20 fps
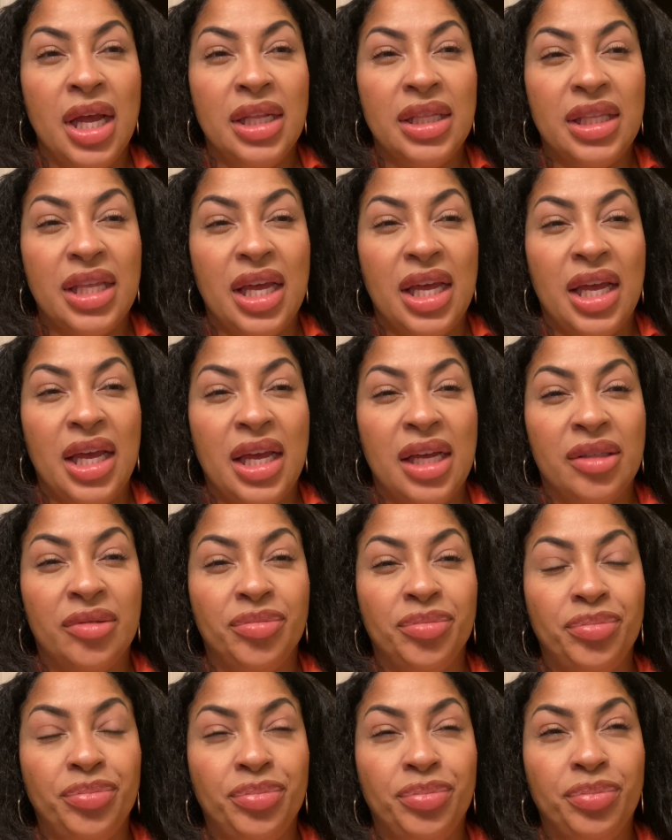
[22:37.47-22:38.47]
that
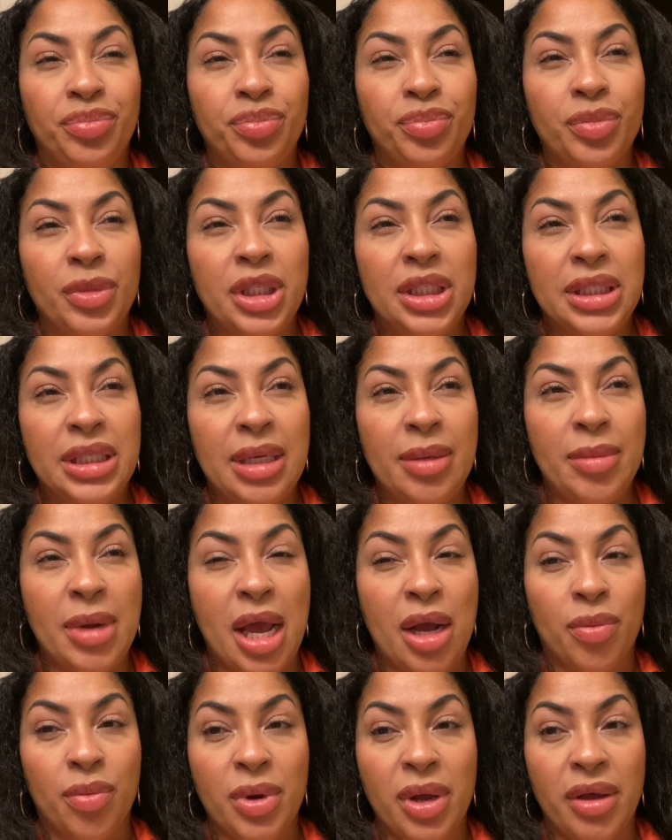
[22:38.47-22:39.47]
seemed
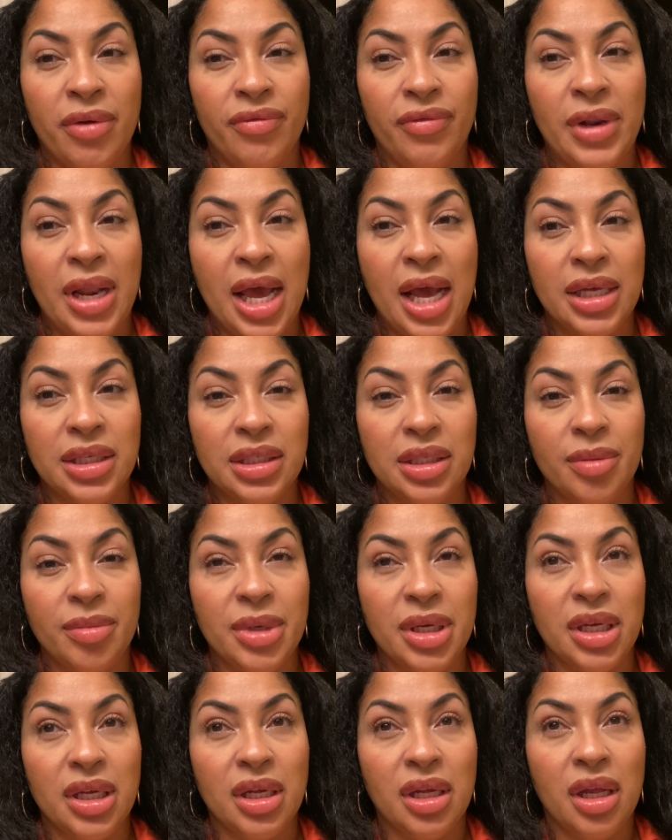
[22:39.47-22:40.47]
like red flags to
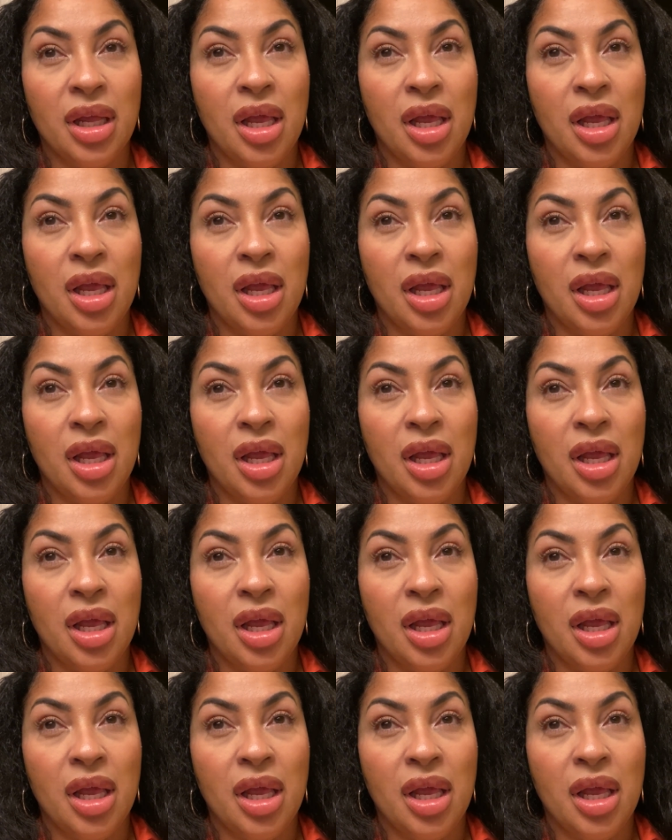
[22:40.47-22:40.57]
me.